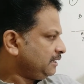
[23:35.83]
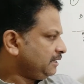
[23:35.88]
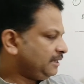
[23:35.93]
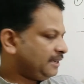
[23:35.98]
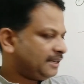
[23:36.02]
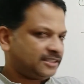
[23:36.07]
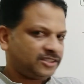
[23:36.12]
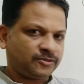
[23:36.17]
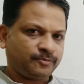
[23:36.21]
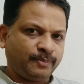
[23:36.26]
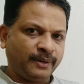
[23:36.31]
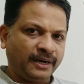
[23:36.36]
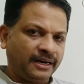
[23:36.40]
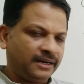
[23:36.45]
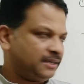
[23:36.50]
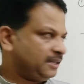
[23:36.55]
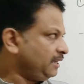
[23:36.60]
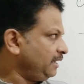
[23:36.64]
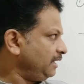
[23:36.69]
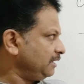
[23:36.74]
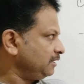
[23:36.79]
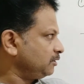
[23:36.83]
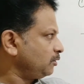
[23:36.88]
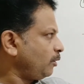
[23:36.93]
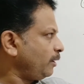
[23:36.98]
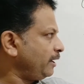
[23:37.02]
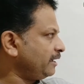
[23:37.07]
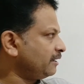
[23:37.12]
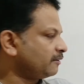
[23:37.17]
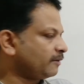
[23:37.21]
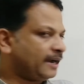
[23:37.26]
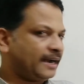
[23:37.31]
expert in
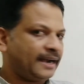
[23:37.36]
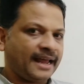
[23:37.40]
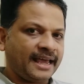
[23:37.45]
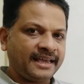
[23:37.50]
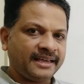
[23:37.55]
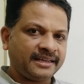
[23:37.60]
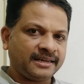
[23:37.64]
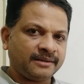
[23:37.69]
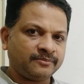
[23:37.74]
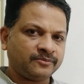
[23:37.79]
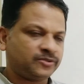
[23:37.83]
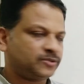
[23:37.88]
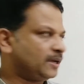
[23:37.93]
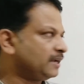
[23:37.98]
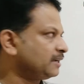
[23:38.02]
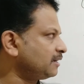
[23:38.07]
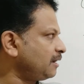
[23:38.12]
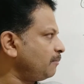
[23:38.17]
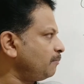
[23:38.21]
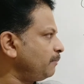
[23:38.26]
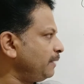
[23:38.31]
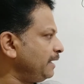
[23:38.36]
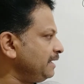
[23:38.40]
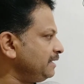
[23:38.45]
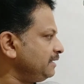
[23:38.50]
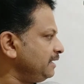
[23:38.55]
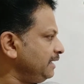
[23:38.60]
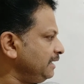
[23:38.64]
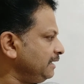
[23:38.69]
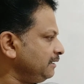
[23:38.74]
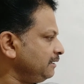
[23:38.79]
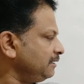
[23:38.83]
drawing ray diagrams and
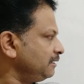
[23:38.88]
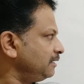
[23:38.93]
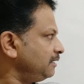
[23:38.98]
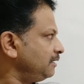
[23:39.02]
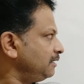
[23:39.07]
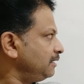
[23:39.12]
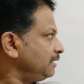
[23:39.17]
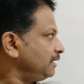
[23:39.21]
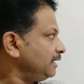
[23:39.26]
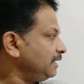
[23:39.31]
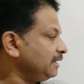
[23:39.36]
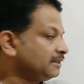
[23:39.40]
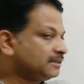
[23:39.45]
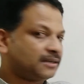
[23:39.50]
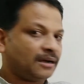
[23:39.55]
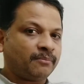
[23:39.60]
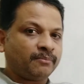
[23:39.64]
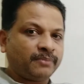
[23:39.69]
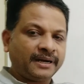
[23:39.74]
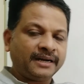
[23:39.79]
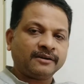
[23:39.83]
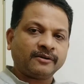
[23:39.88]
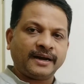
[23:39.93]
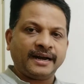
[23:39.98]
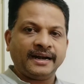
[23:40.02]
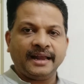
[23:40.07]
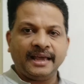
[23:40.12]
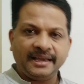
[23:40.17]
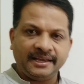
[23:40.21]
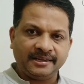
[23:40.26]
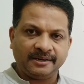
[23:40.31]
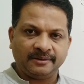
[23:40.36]
completing incomplete ray
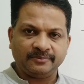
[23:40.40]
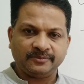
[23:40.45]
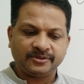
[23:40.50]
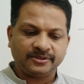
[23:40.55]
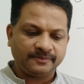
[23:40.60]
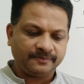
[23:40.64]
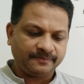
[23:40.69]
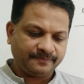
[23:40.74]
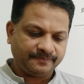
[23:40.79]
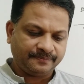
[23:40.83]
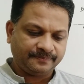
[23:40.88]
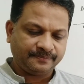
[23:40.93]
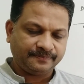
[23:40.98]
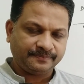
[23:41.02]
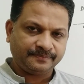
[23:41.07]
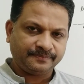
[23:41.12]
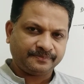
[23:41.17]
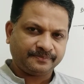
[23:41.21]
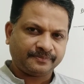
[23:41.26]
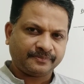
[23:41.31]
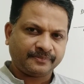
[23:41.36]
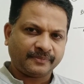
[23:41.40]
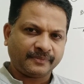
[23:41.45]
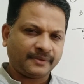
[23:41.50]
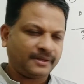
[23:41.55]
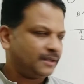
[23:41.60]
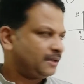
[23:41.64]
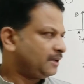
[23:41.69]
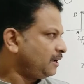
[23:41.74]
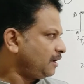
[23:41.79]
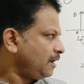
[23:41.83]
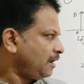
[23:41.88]
diagrams.
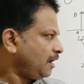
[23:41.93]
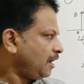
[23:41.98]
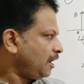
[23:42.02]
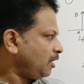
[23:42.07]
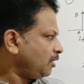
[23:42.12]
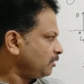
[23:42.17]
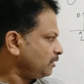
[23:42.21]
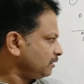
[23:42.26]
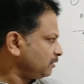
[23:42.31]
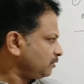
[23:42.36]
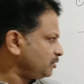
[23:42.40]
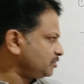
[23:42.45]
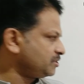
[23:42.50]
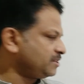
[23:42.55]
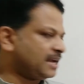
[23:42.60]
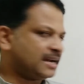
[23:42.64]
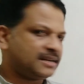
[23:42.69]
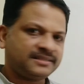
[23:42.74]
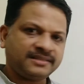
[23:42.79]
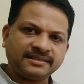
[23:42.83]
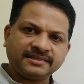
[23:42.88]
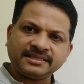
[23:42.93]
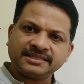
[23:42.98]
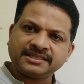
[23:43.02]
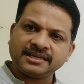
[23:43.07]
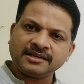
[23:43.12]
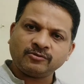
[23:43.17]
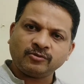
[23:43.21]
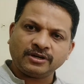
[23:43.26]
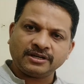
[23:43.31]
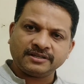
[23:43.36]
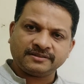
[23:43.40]
Our question answer
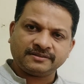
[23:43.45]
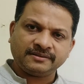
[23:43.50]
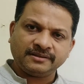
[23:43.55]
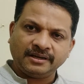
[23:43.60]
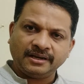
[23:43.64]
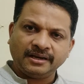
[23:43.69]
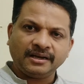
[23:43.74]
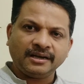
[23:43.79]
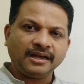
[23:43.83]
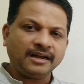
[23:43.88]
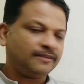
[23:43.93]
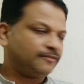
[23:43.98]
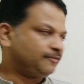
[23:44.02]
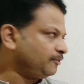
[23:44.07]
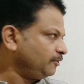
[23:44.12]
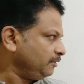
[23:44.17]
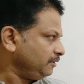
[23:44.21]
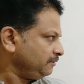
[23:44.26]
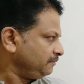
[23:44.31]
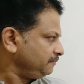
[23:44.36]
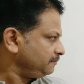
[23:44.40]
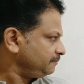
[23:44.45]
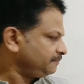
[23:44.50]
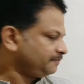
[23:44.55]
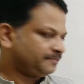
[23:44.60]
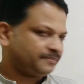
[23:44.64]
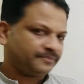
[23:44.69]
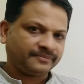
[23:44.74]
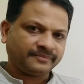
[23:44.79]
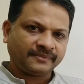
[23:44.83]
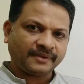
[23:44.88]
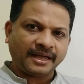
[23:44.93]
session was helpful,
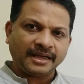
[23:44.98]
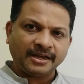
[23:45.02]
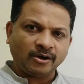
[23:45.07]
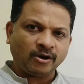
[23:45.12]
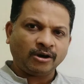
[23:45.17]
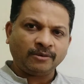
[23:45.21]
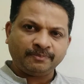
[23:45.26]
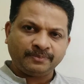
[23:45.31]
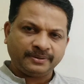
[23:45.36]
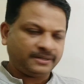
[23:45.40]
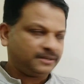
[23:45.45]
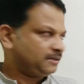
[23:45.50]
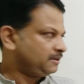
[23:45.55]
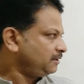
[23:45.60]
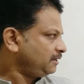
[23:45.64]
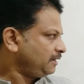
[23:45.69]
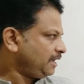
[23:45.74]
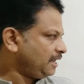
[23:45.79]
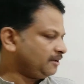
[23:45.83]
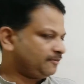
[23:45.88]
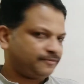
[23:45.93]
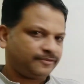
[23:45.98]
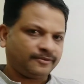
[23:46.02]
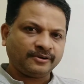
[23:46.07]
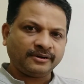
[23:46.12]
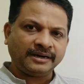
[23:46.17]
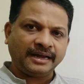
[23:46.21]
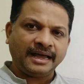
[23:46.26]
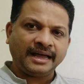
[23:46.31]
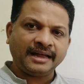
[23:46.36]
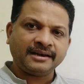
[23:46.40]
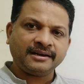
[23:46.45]
I hope,
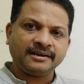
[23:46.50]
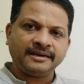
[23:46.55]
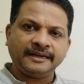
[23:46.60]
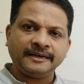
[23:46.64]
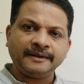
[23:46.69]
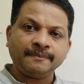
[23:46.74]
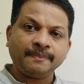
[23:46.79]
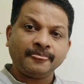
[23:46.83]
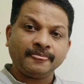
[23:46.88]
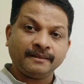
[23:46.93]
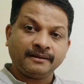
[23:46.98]
helpful and